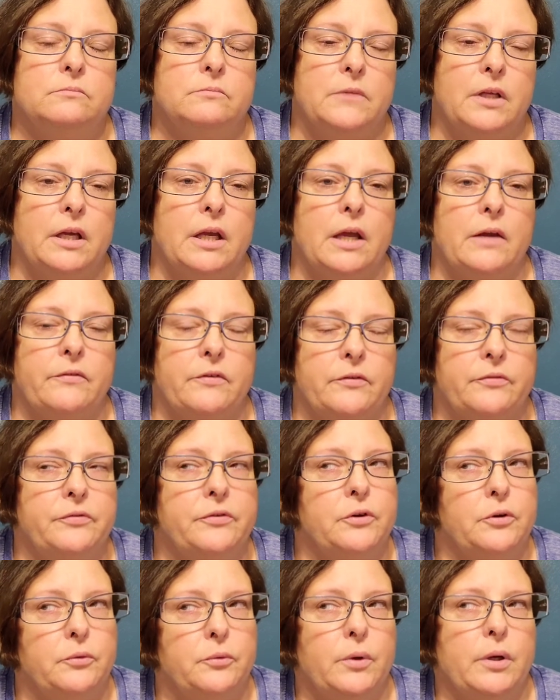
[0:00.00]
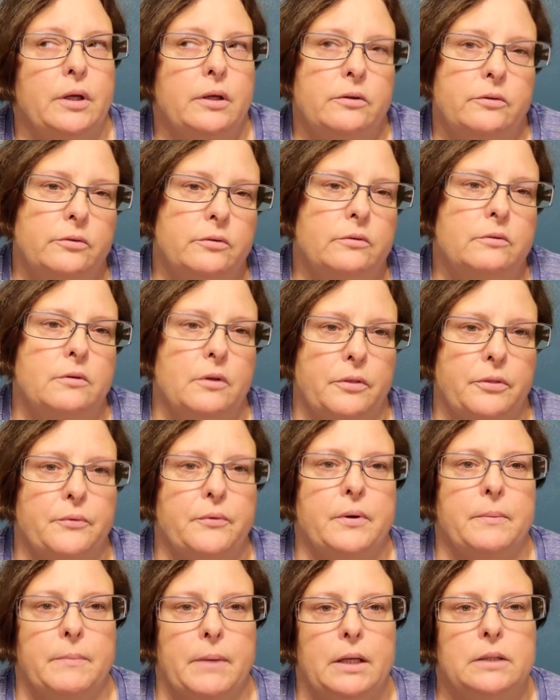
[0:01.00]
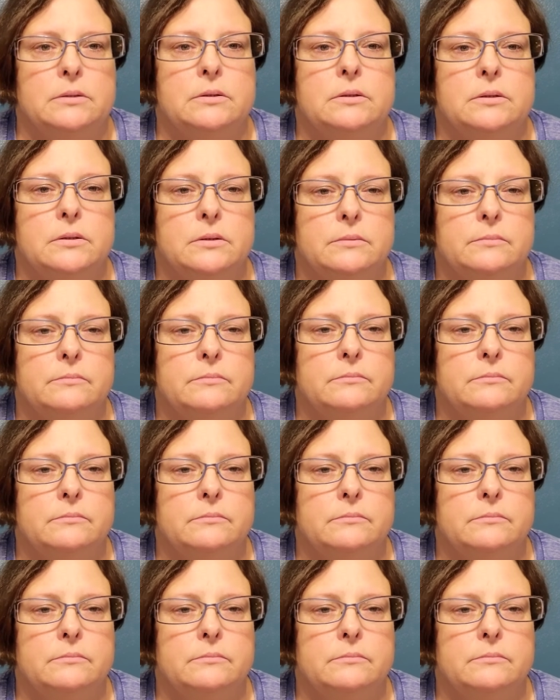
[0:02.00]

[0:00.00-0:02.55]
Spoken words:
they gave you a few weeks to 3 months.